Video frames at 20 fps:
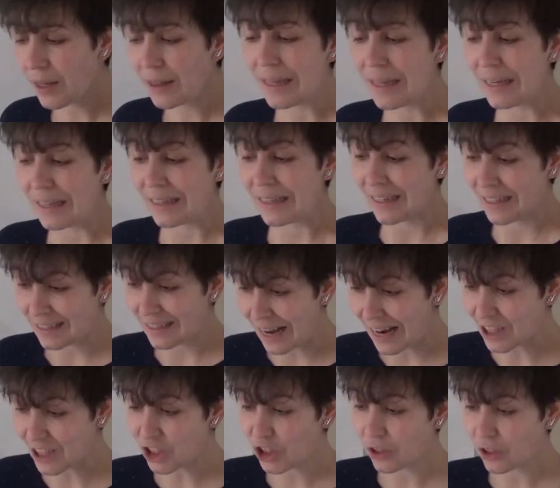the
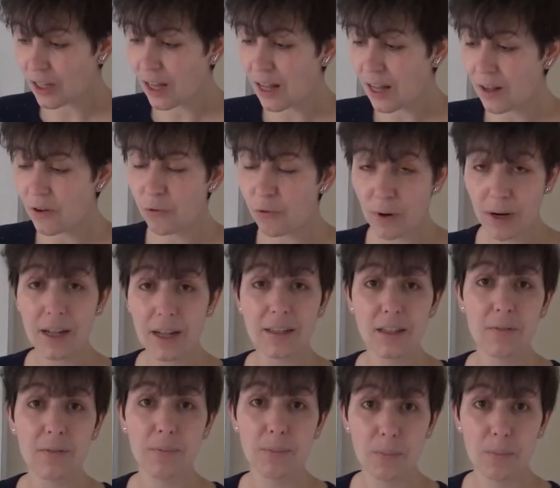international
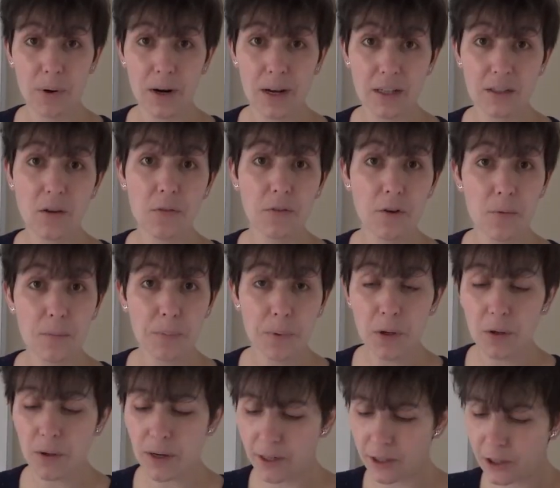relative price of
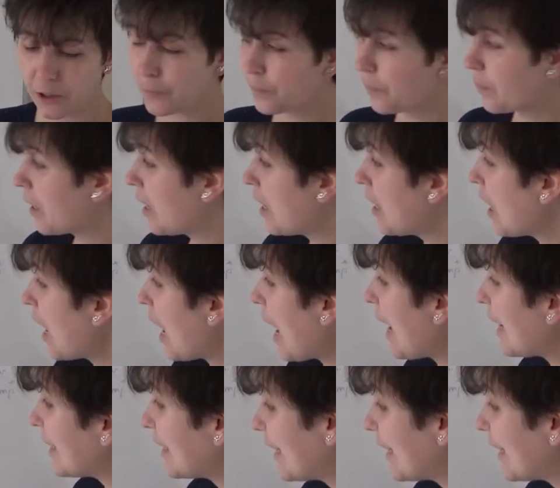computer? As I